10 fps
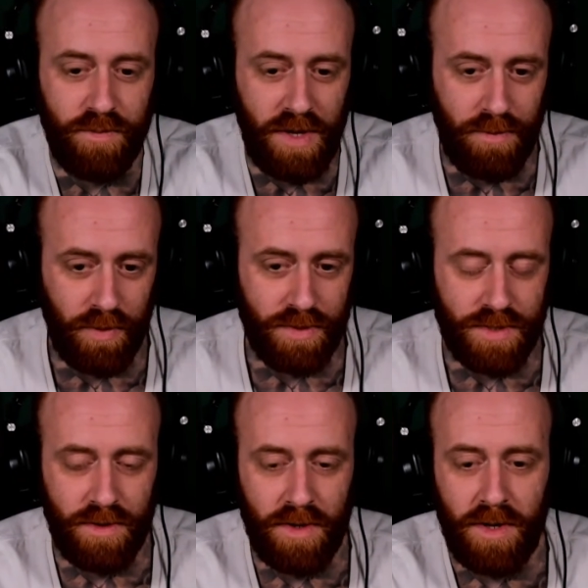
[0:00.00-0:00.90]

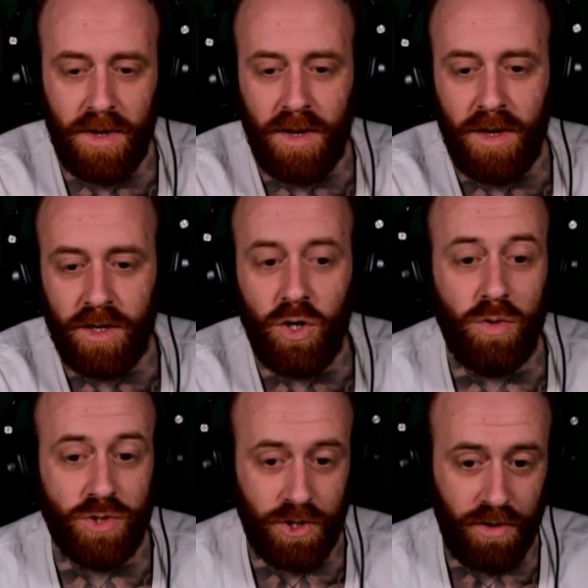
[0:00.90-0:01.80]
peoples,
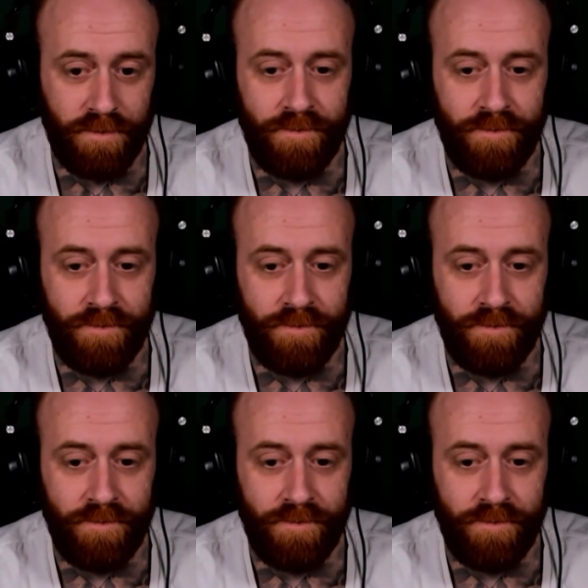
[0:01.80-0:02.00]
culture.